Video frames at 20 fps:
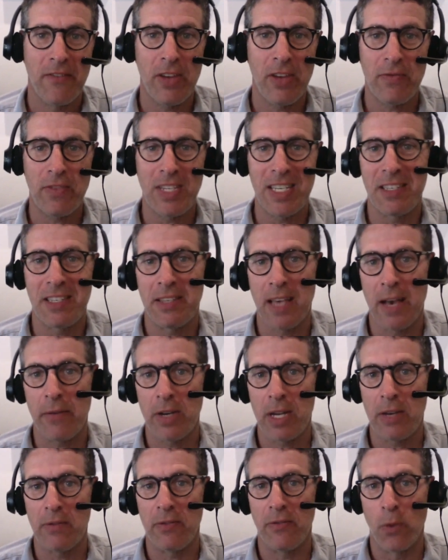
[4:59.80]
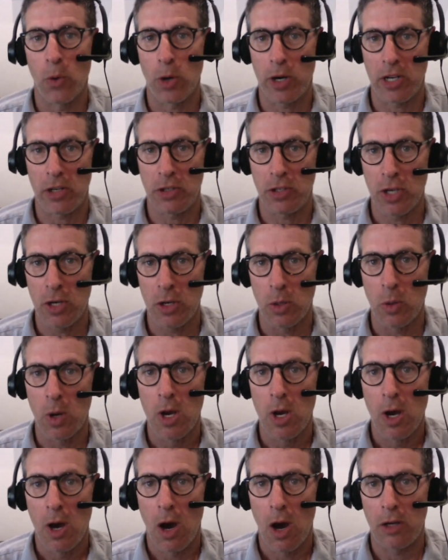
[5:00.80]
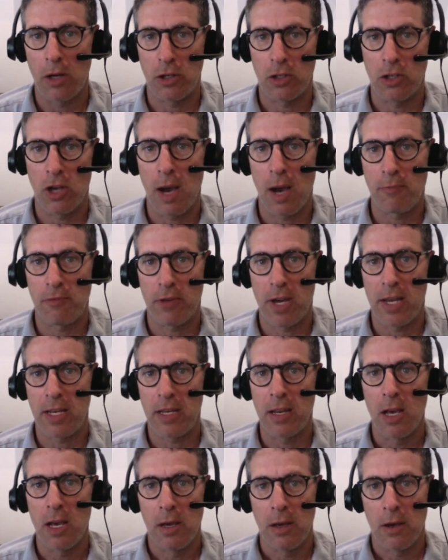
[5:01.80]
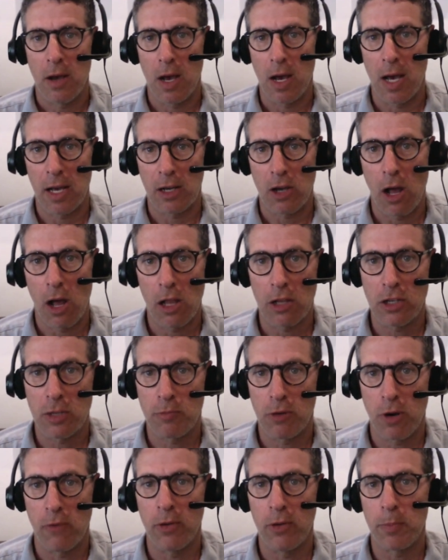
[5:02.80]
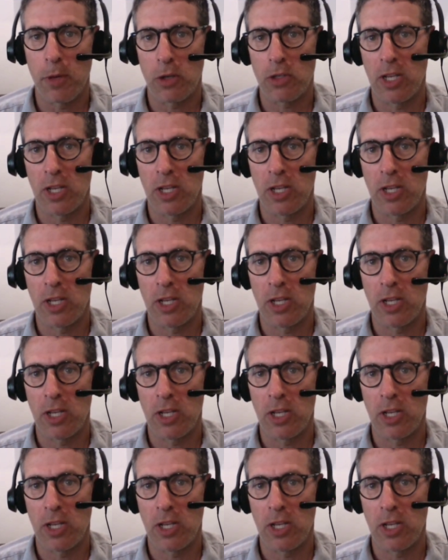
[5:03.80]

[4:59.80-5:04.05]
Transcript: 57 and 42 on our top rated uh, college and pro football